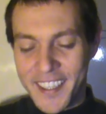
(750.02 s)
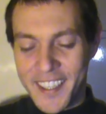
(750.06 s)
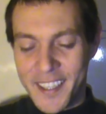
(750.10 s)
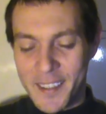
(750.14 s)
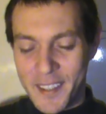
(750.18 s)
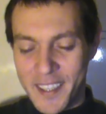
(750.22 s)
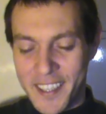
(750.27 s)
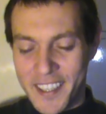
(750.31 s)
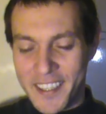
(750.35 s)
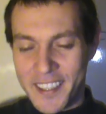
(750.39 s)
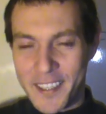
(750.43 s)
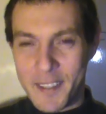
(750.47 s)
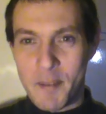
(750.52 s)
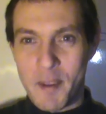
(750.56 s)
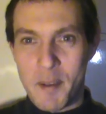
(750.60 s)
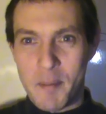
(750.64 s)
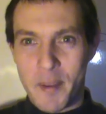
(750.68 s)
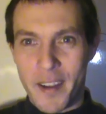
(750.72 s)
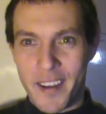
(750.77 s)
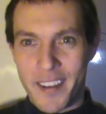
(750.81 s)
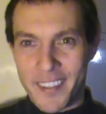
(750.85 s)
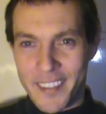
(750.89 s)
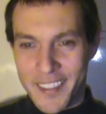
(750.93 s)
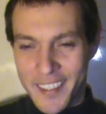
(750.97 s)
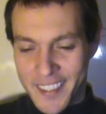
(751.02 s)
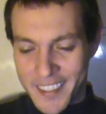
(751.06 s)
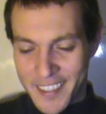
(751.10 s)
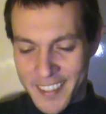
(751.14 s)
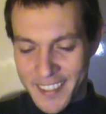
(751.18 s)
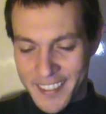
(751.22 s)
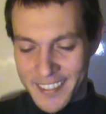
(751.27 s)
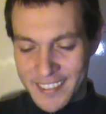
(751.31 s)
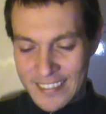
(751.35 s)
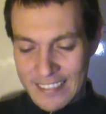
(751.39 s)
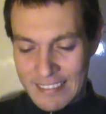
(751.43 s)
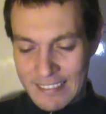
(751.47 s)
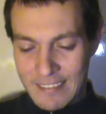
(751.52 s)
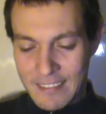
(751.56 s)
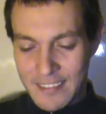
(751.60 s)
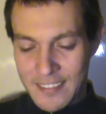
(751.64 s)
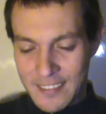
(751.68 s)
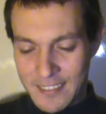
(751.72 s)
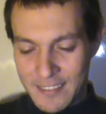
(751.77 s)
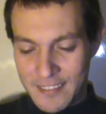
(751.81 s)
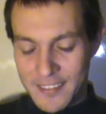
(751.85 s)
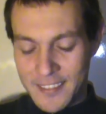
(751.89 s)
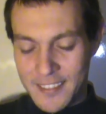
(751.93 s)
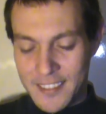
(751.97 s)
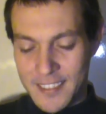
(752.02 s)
give me a minute. Um,